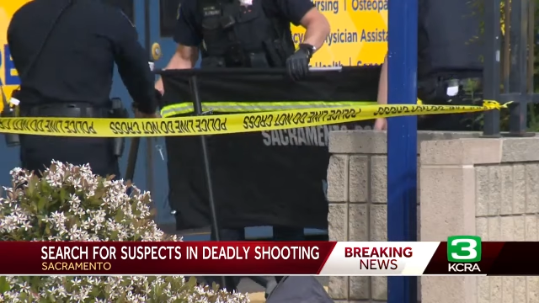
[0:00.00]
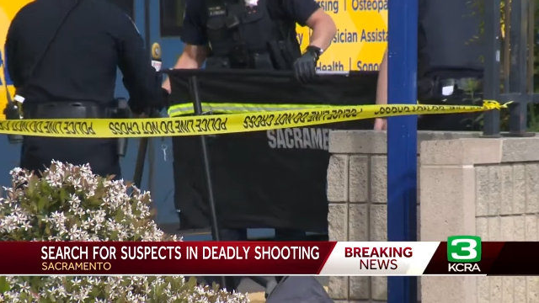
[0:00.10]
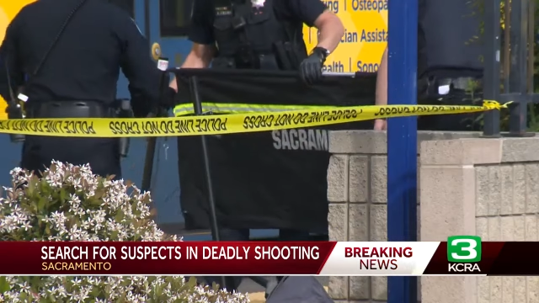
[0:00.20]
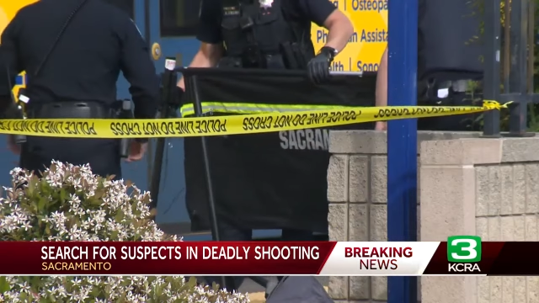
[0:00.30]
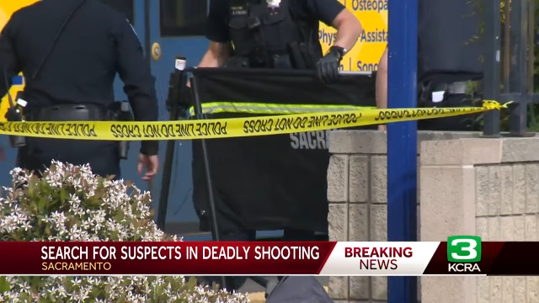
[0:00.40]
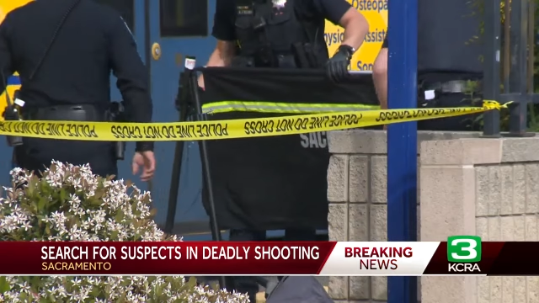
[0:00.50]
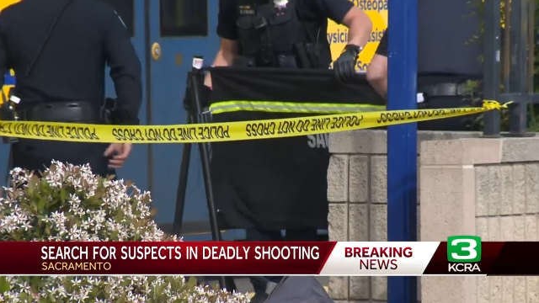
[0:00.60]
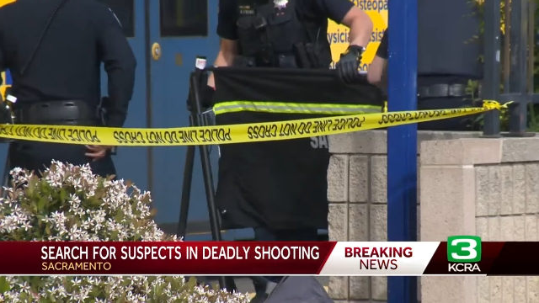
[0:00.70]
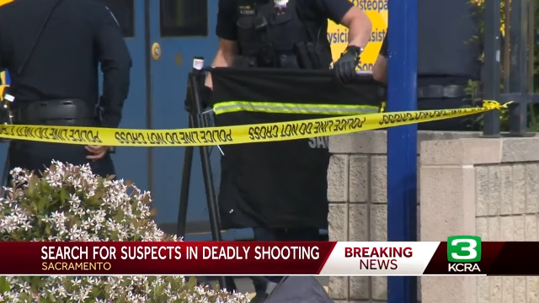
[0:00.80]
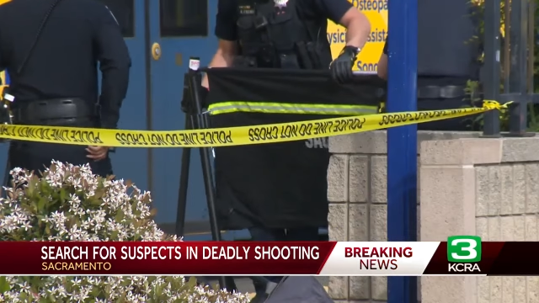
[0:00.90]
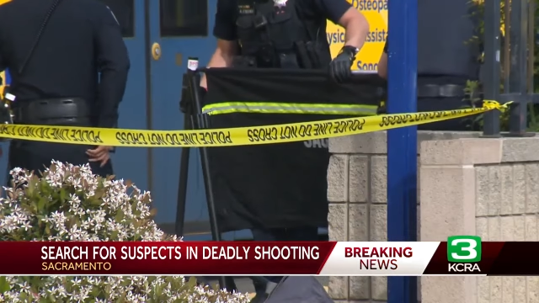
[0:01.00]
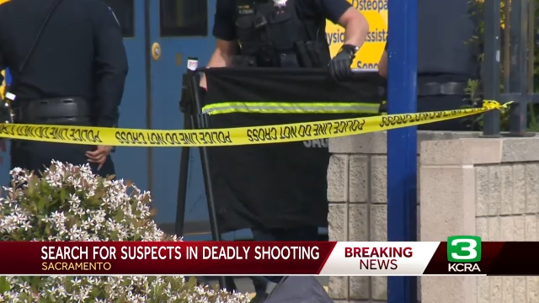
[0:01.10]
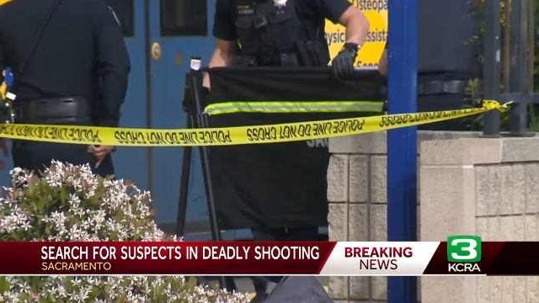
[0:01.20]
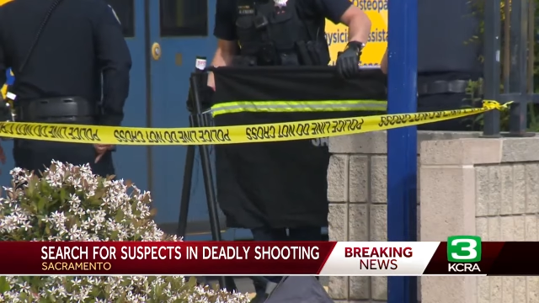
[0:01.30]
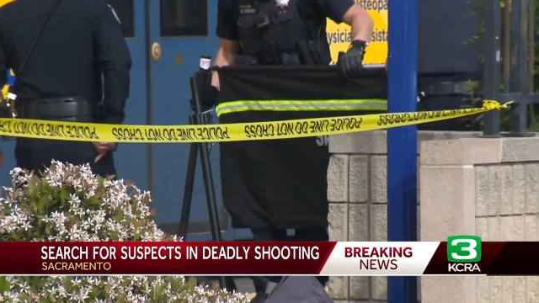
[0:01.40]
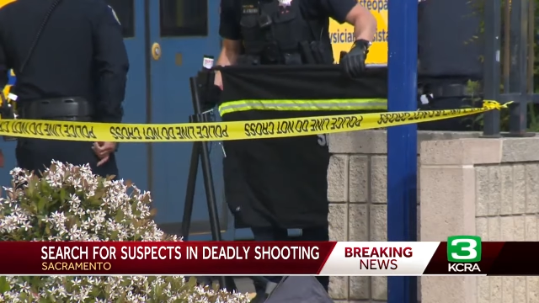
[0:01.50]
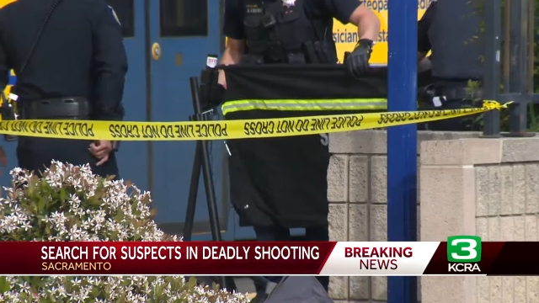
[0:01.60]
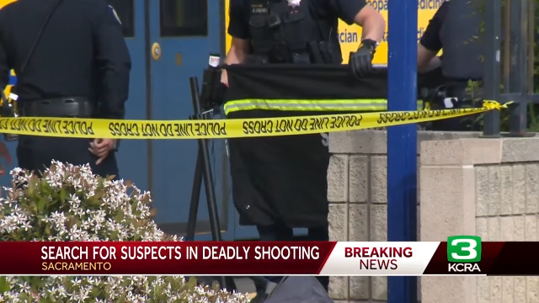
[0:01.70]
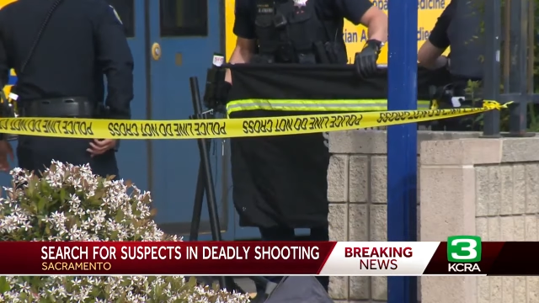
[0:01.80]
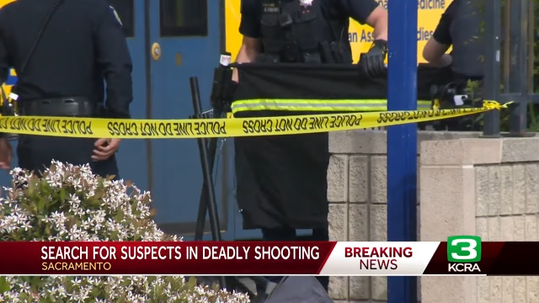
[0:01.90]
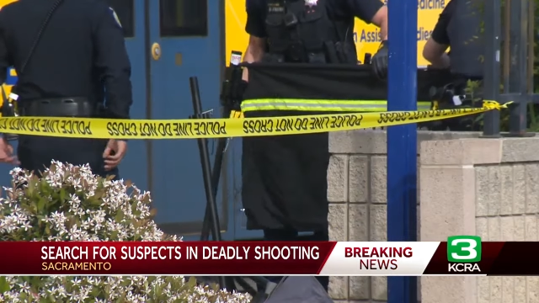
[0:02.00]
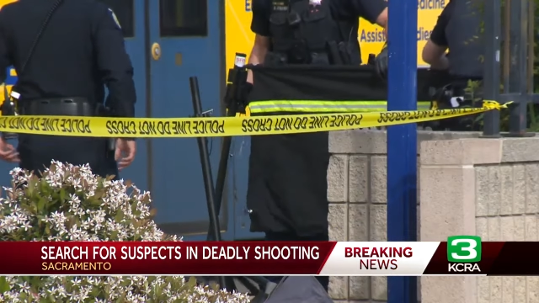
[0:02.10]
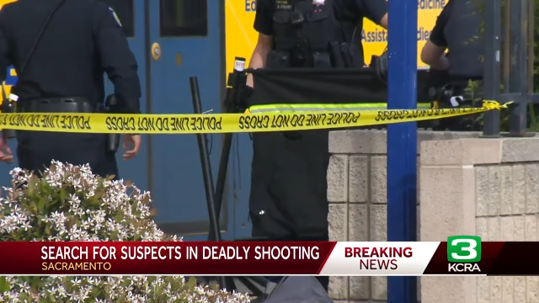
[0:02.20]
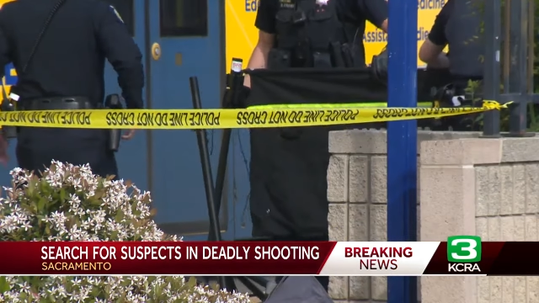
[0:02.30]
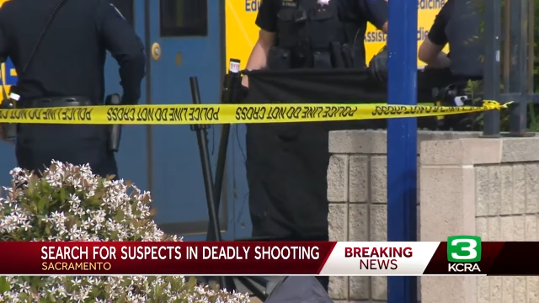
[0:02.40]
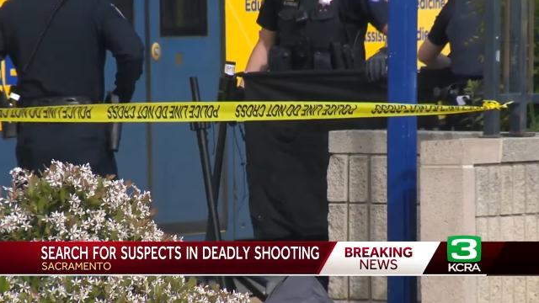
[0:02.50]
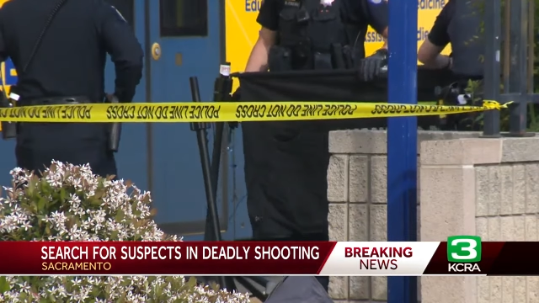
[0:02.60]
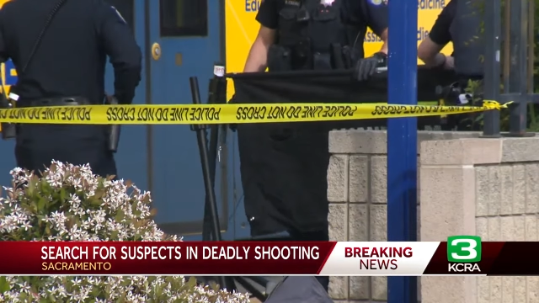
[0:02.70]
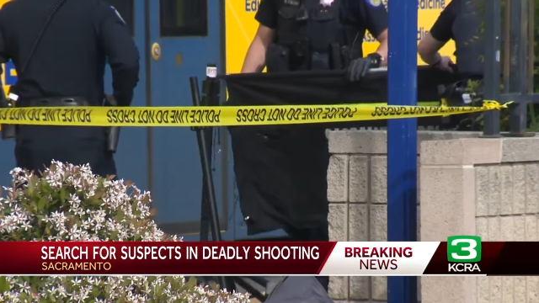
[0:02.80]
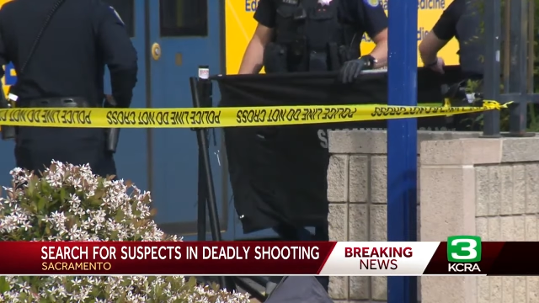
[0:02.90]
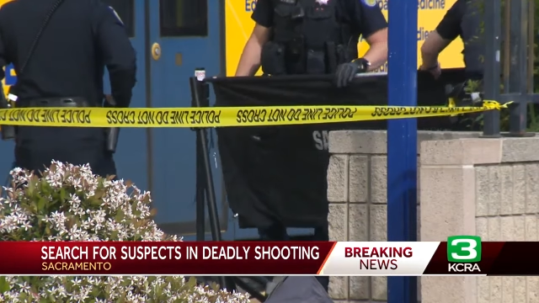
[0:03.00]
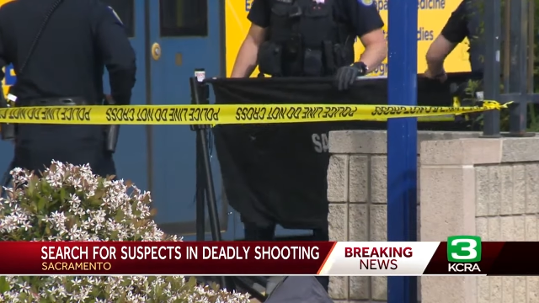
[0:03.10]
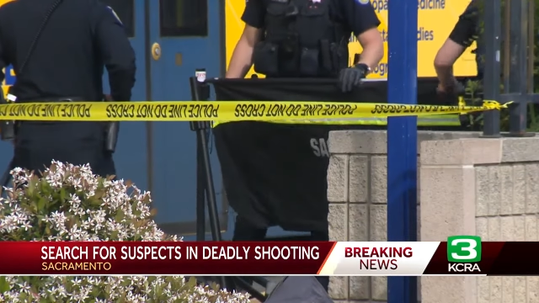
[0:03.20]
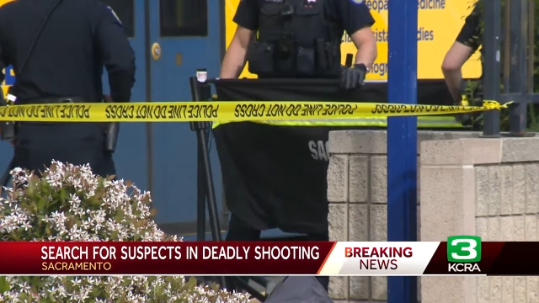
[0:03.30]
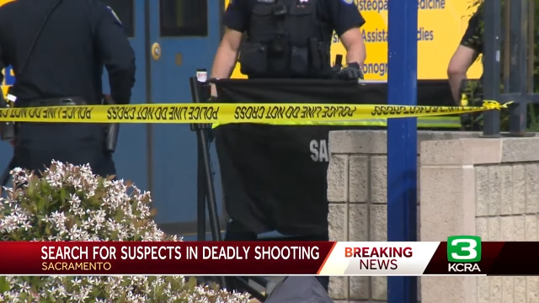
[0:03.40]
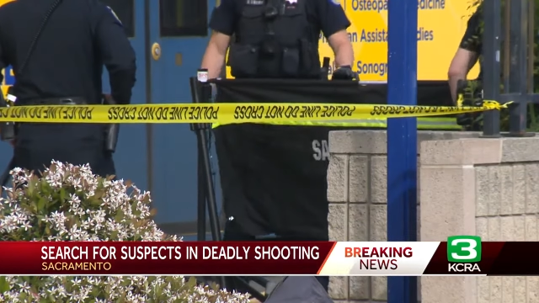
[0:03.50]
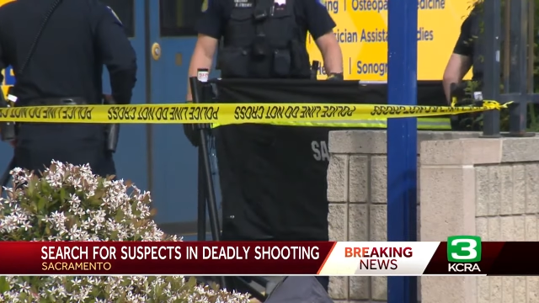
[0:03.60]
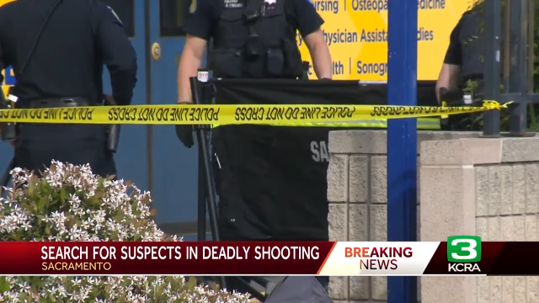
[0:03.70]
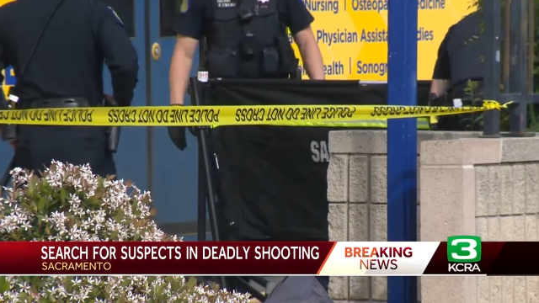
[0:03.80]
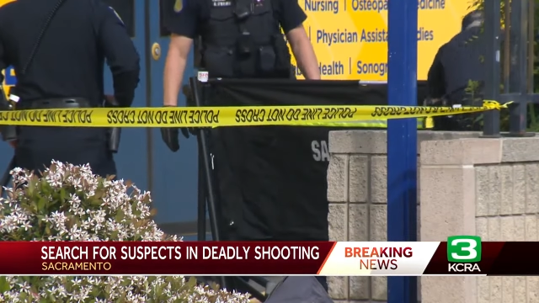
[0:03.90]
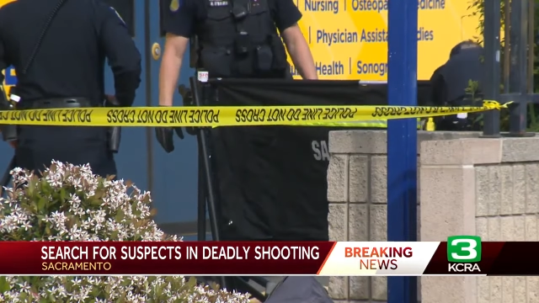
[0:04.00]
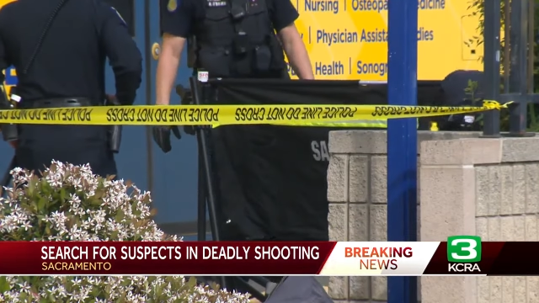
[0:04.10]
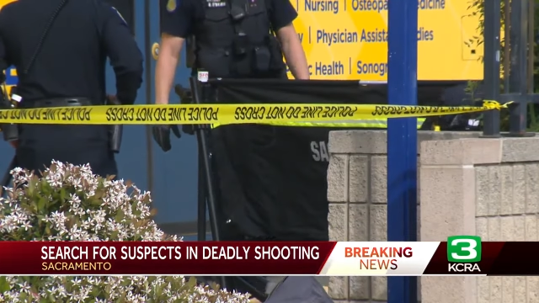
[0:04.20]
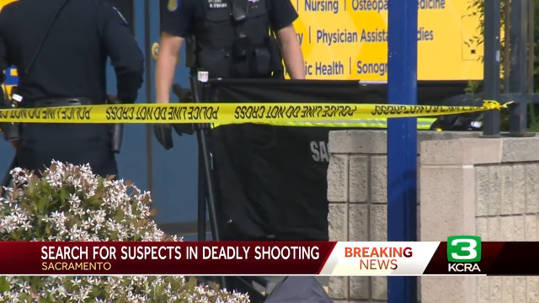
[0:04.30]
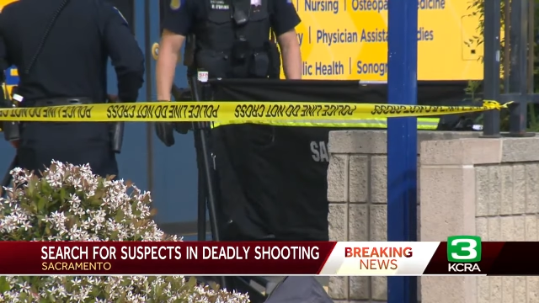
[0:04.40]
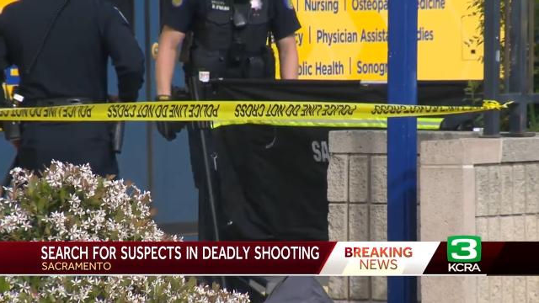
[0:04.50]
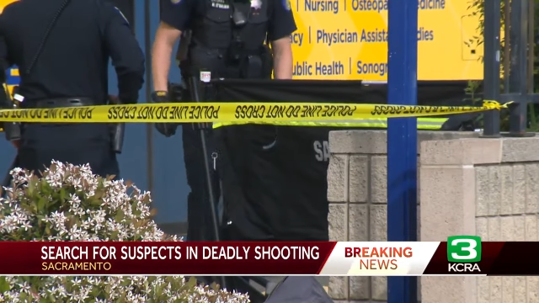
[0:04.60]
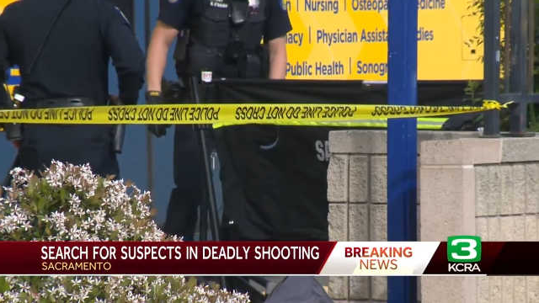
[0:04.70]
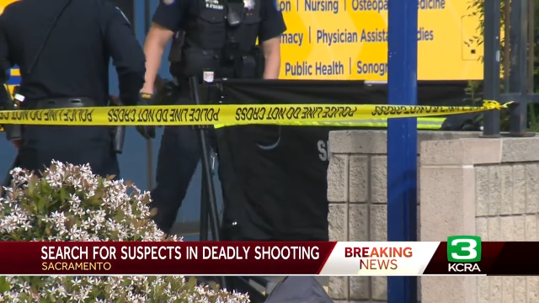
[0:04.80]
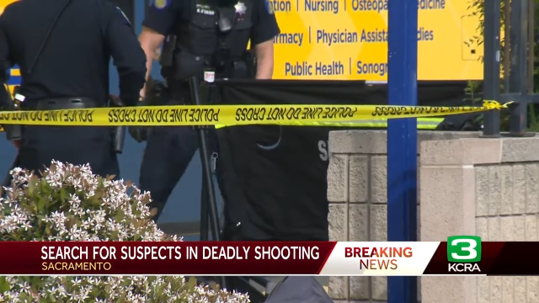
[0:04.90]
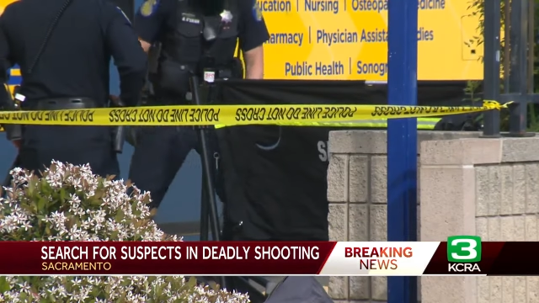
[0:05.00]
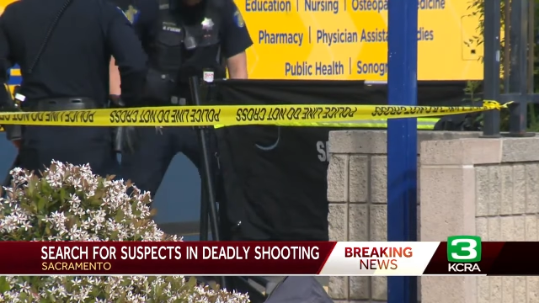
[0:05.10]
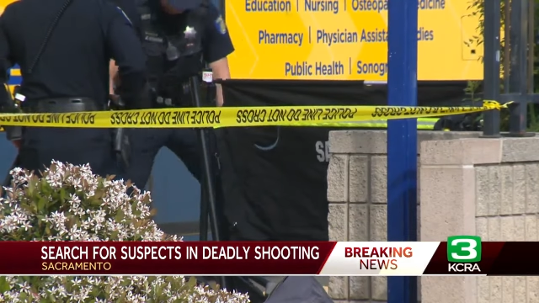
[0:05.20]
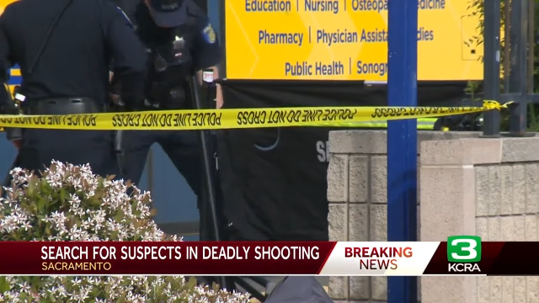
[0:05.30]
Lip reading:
(no speaker visible)